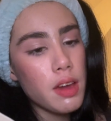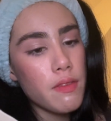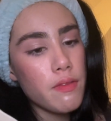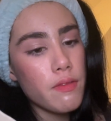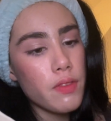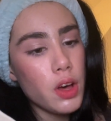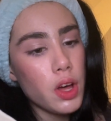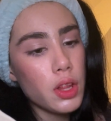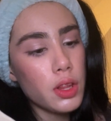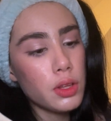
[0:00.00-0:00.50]
it
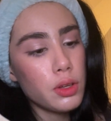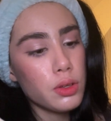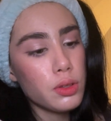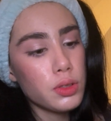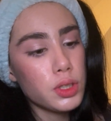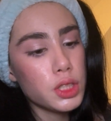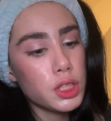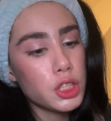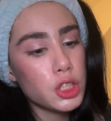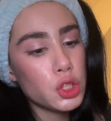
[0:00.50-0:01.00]

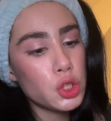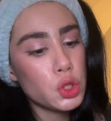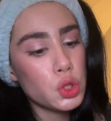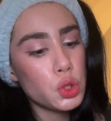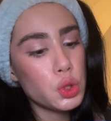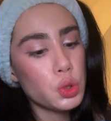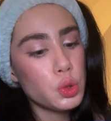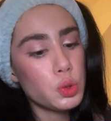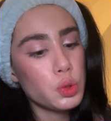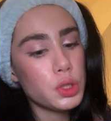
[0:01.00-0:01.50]
follows
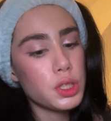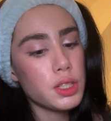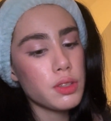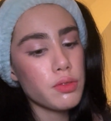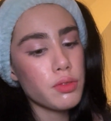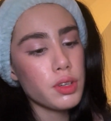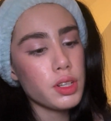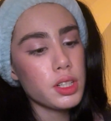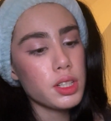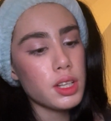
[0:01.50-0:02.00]
2
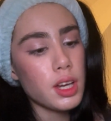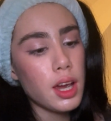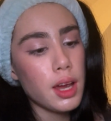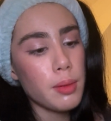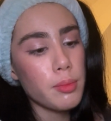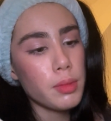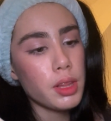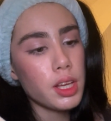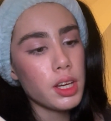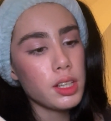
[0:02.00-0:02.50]
different
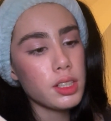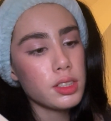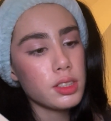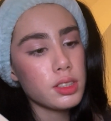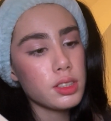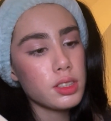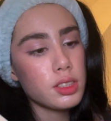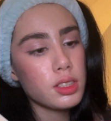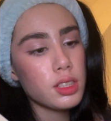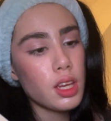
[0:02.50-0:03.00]

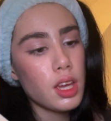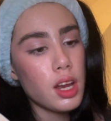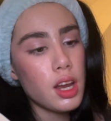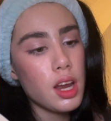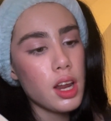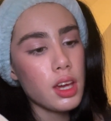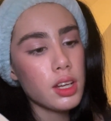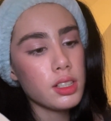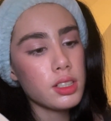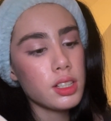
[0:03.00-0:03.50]
timelines, in
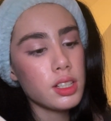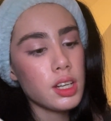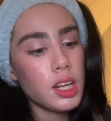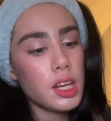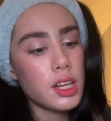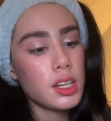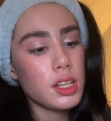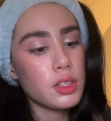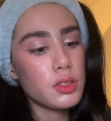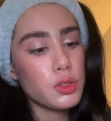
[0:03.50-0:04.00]

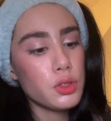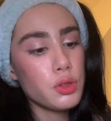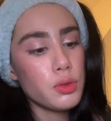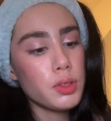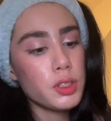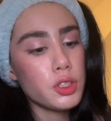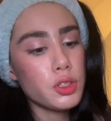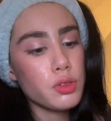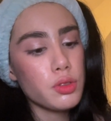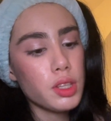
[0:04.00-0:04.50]
1982
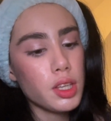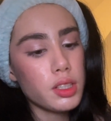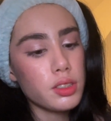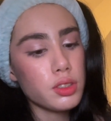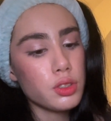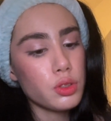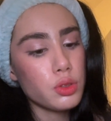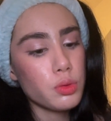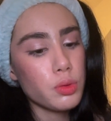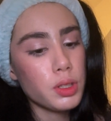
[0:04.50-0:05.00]
and
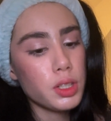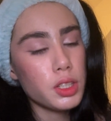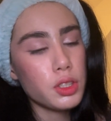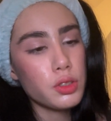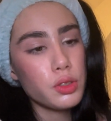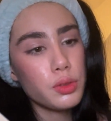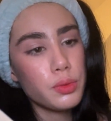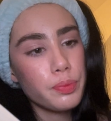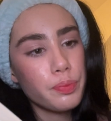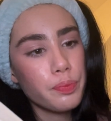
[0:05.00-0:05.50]
2022.